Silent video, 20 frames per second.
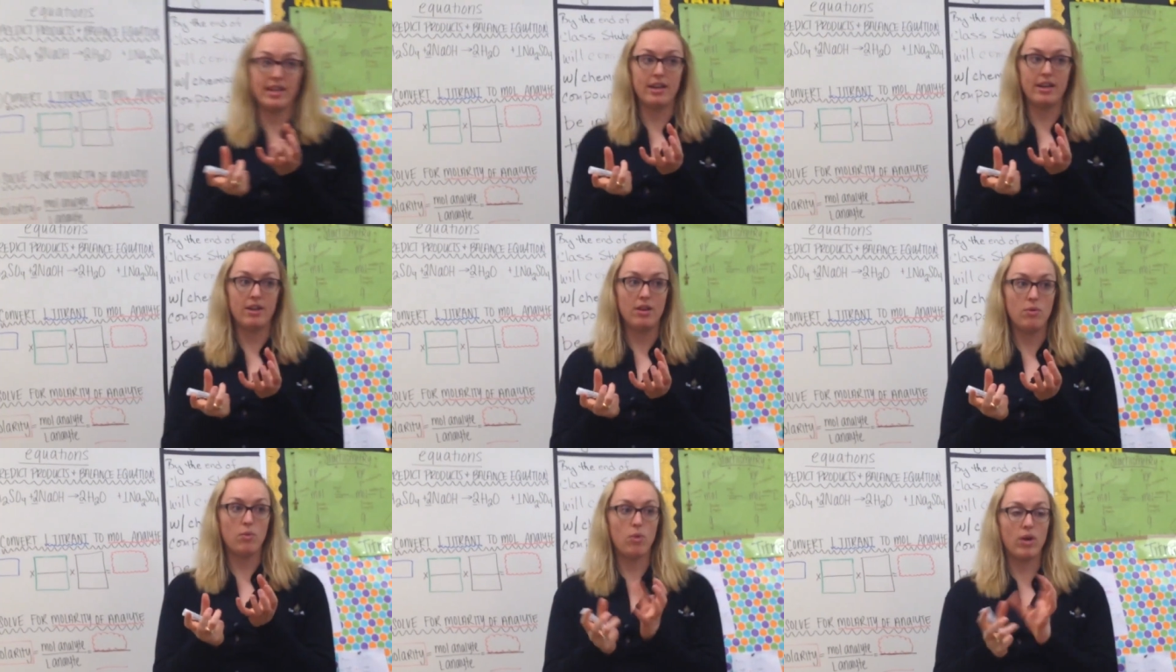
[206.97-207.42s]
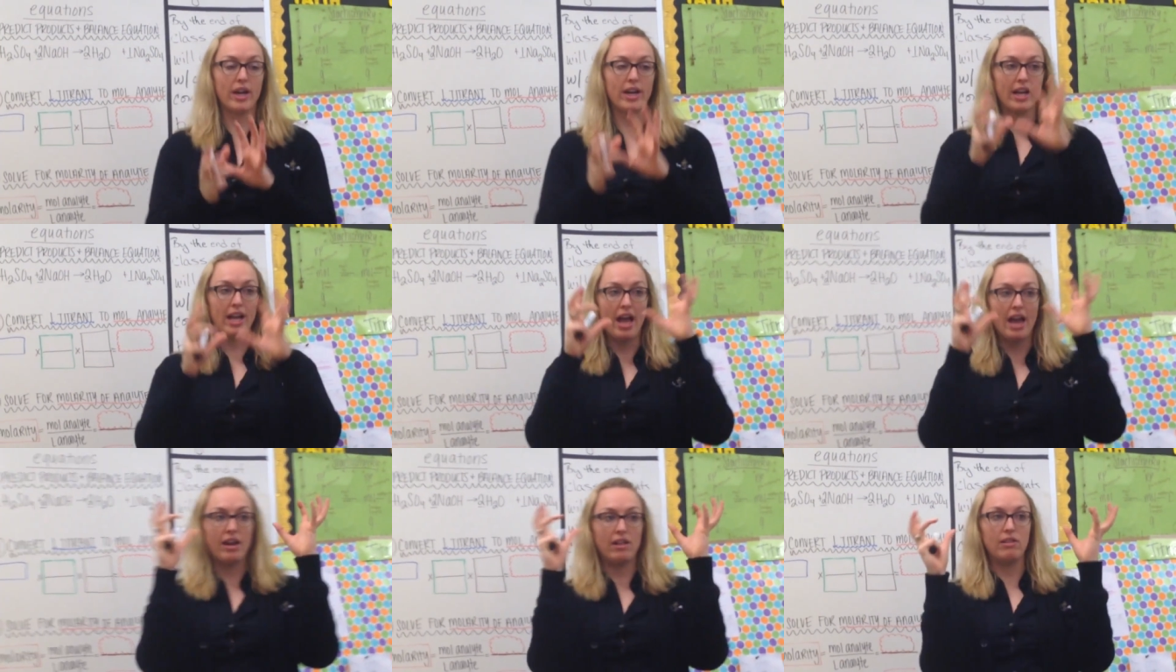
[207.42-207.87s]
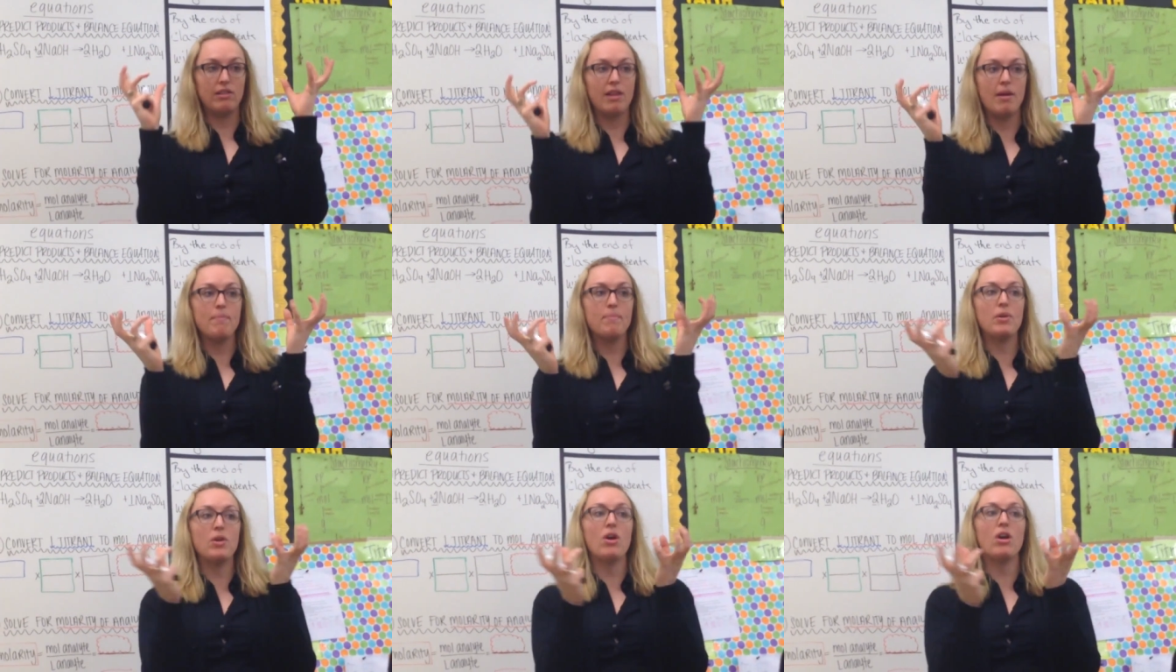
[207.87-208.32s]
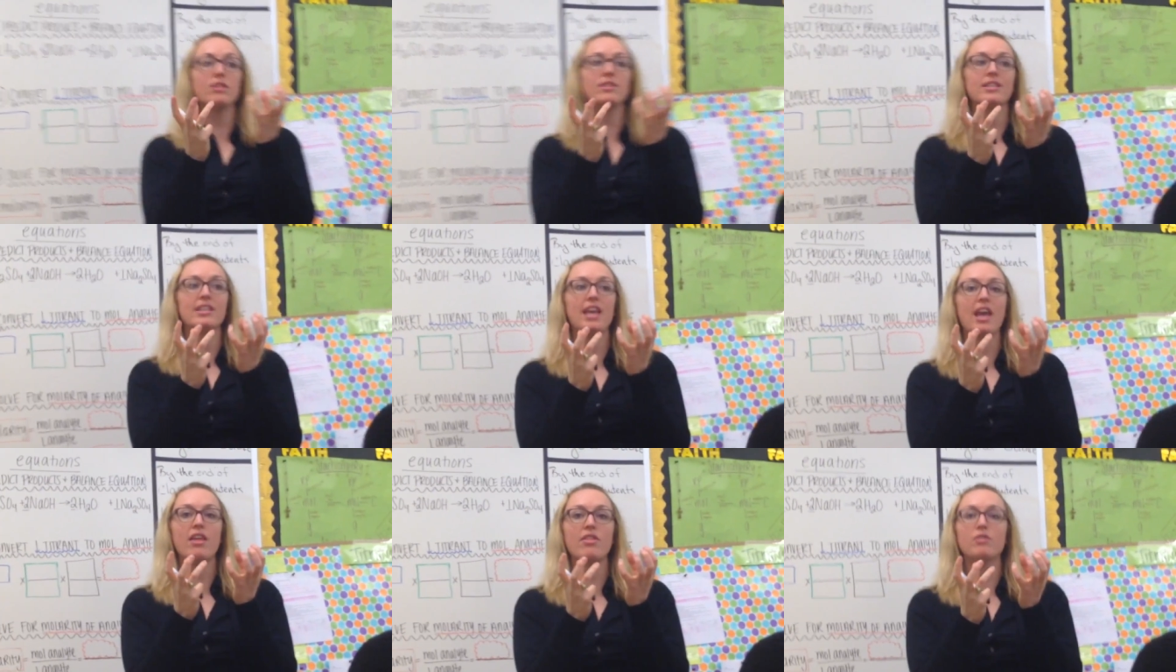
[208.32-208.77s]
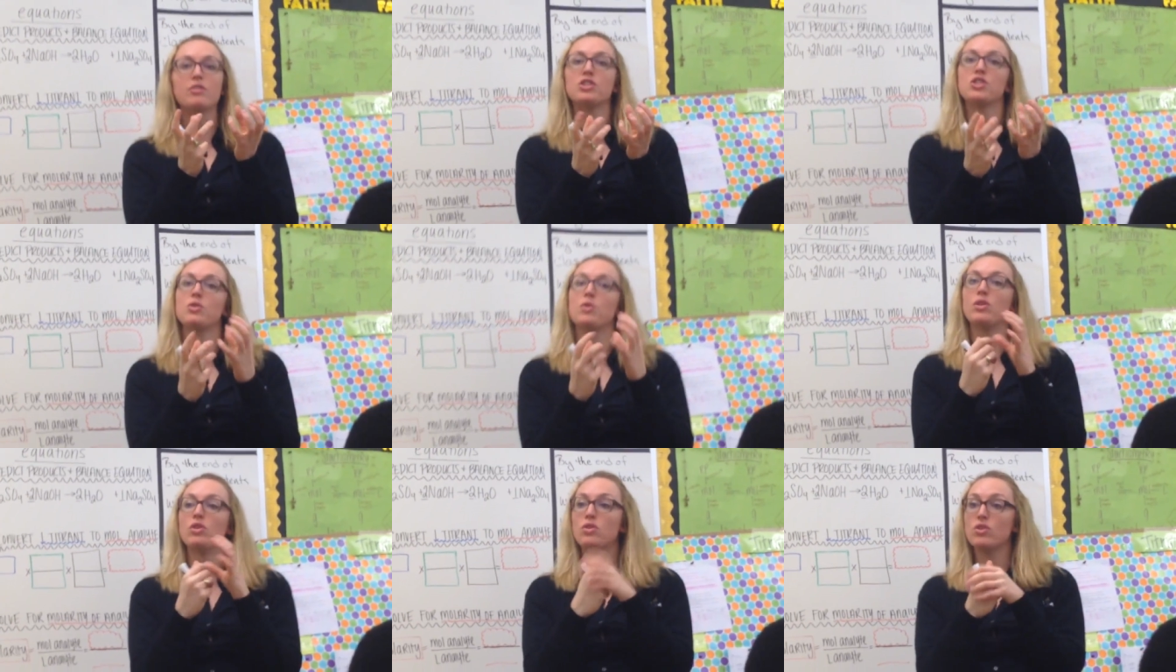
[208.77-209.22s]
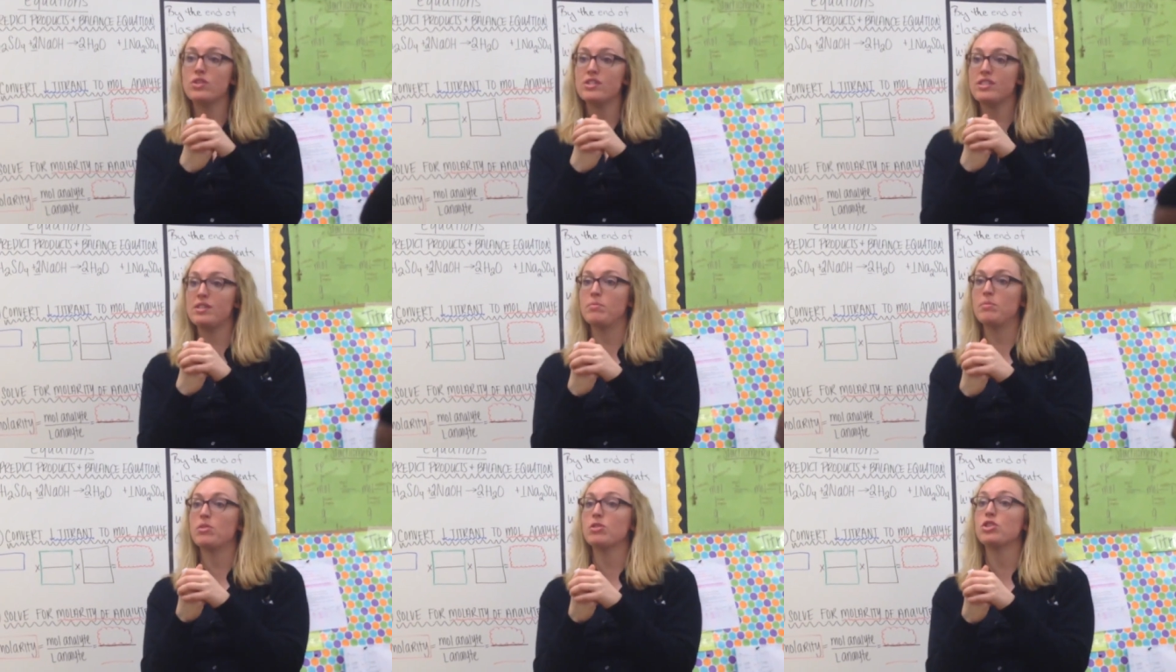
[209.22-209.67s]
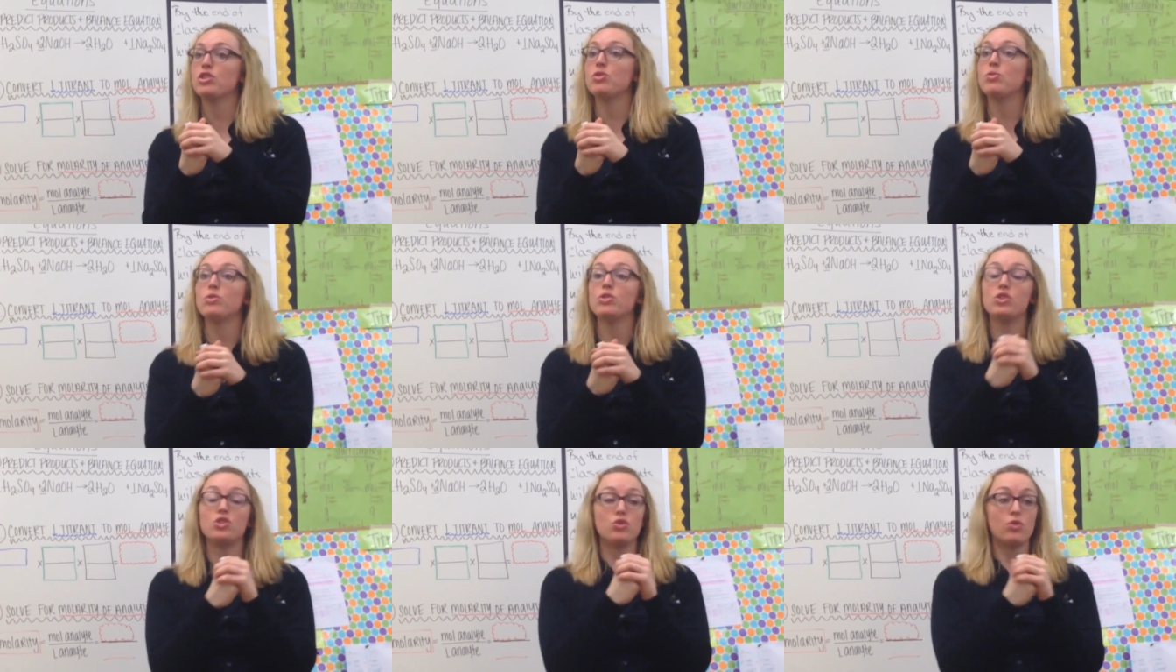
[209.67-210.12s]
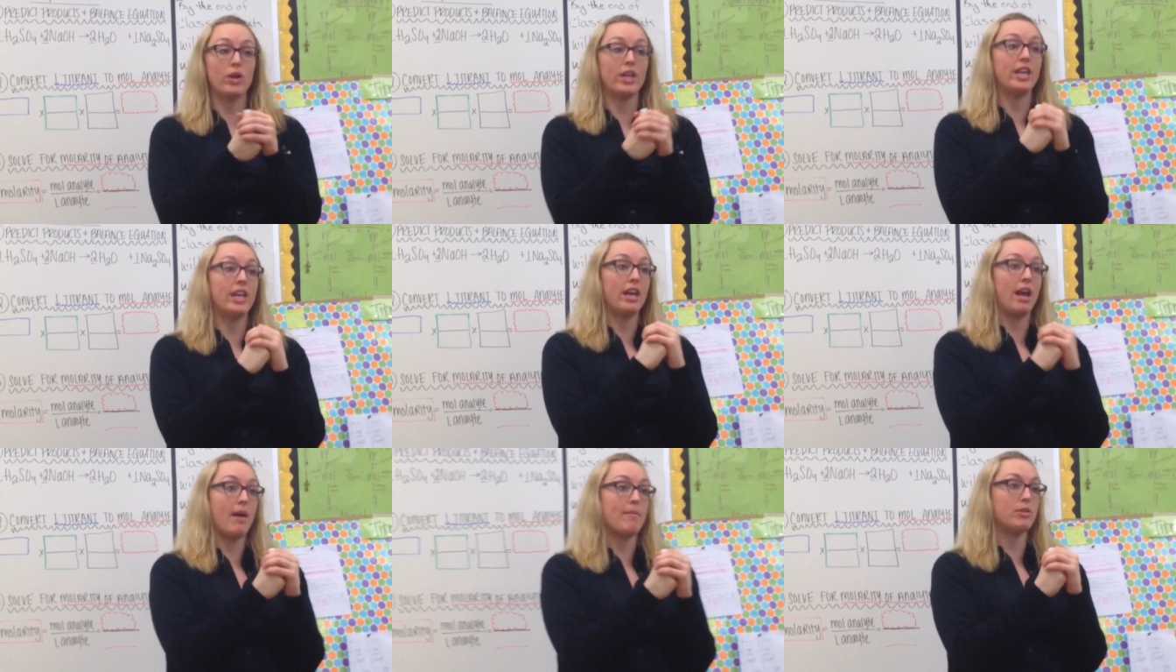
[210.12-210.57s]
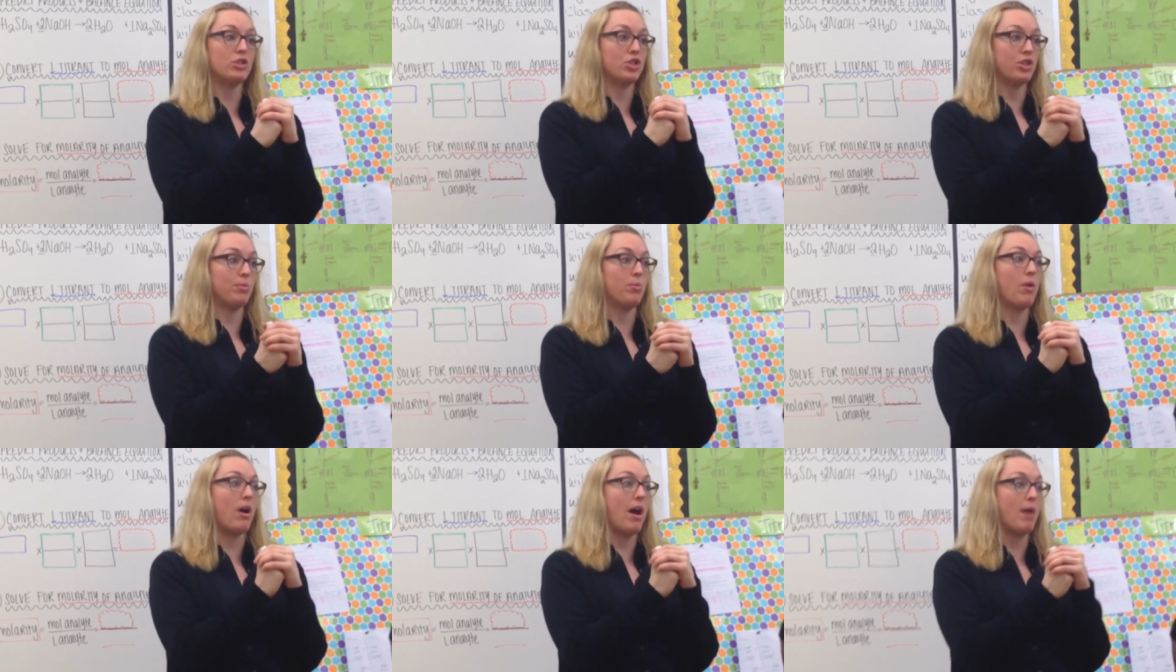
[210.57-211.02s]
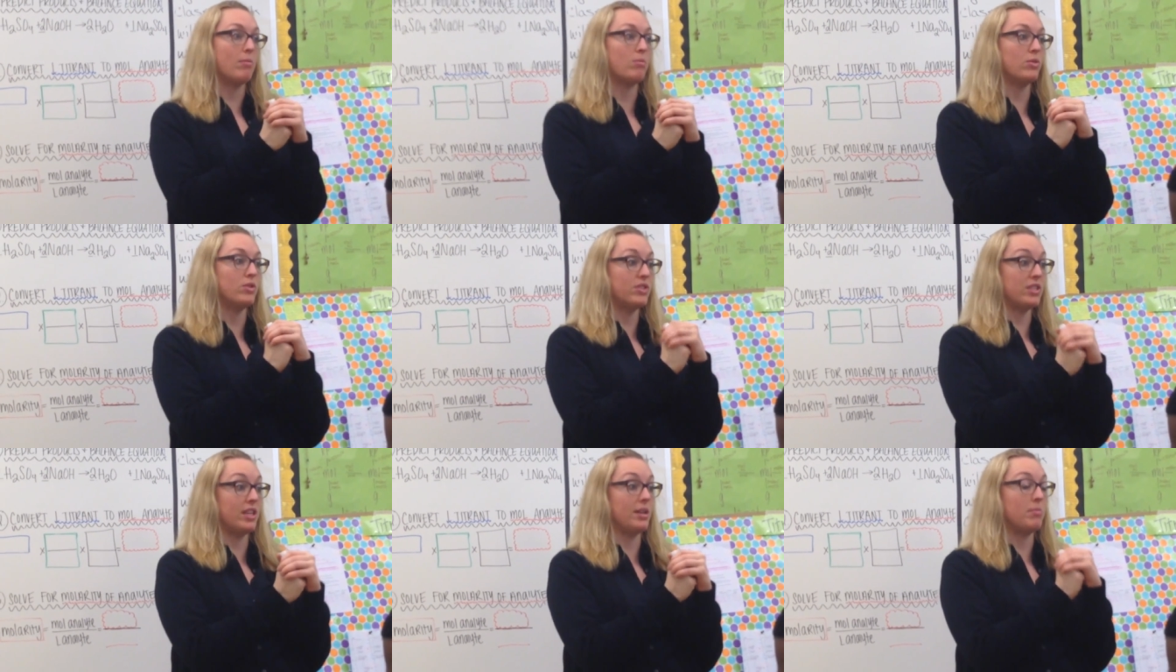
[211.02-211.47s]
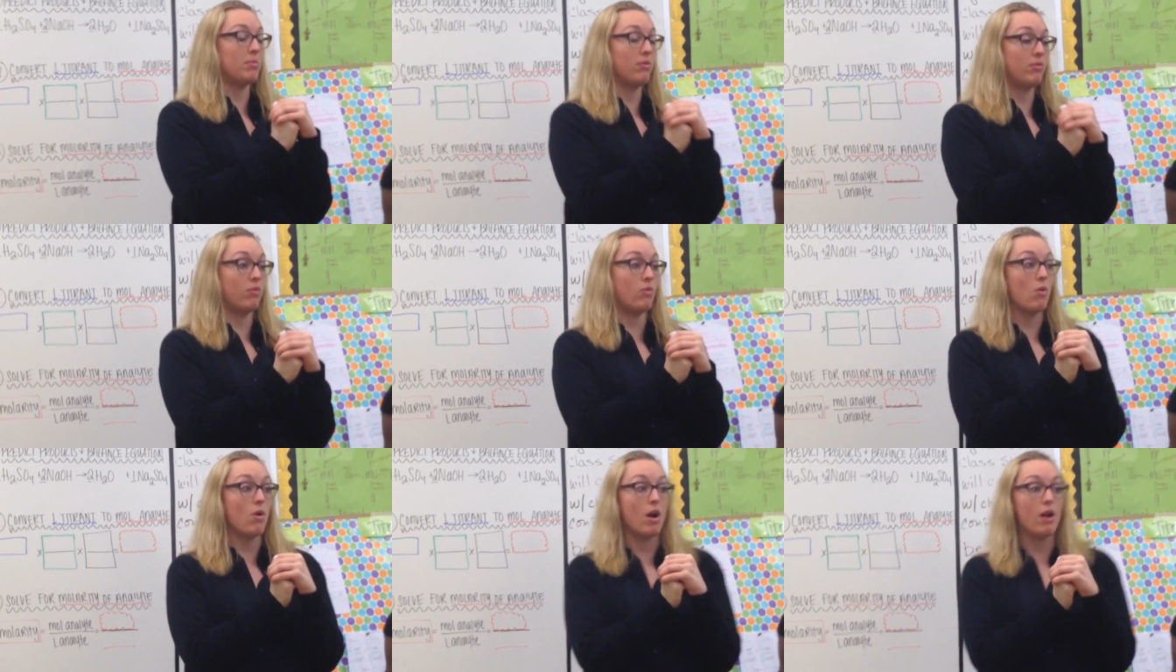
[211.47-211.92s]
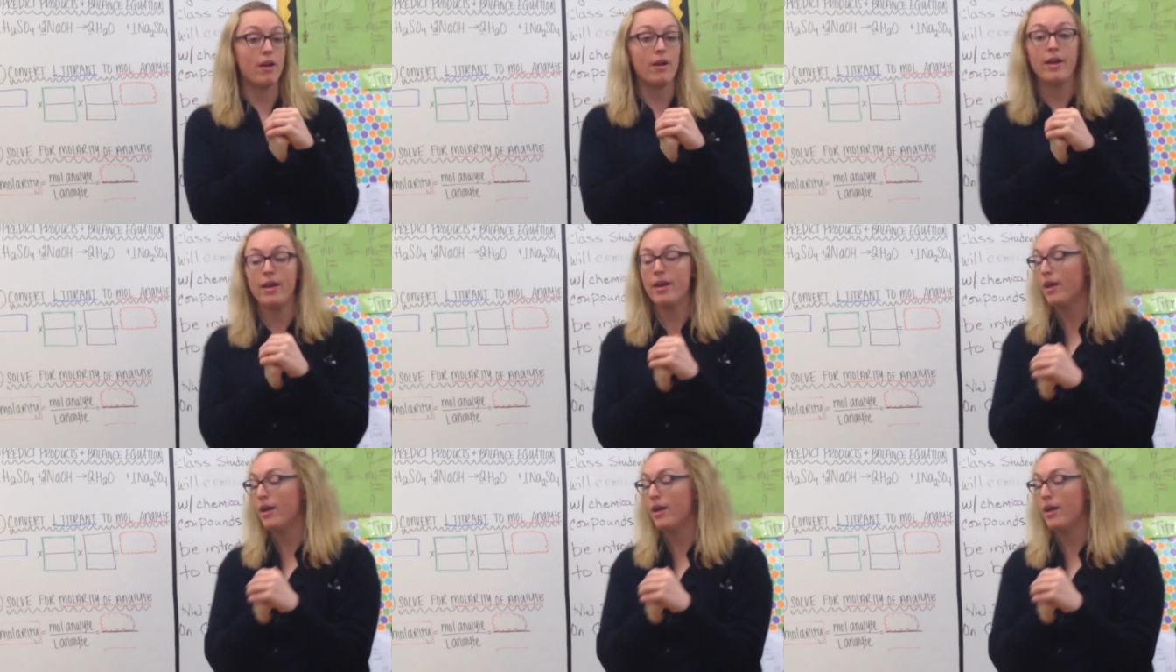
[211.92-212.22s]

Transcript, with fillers: it. We're going to kind of lump it all together so it looks similar to a stoichiometry problem we've seen before.